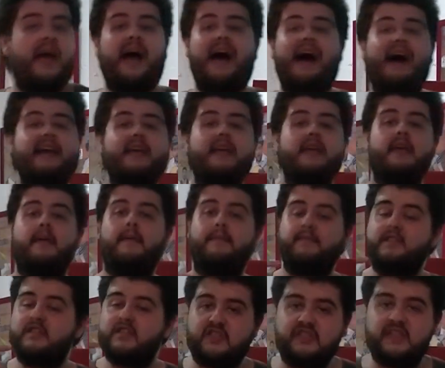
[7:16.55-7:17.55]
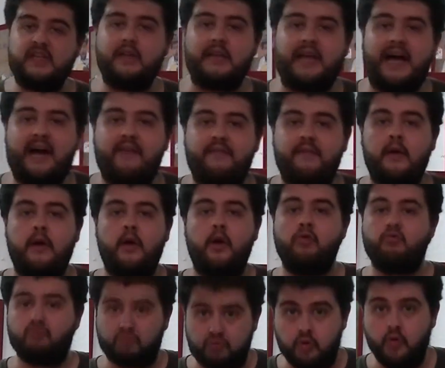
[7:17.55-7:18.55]
I still have
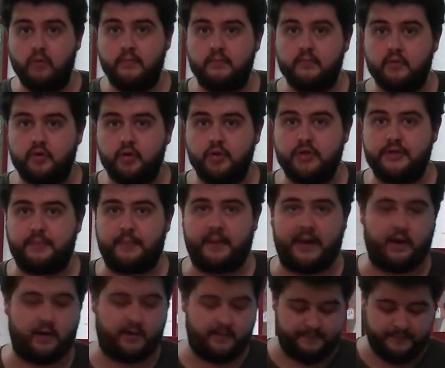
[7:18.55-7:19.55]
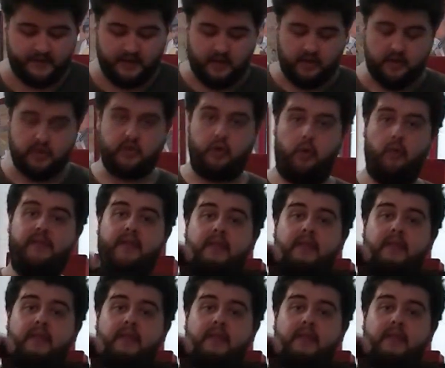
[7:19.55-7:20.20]
room to spare. So the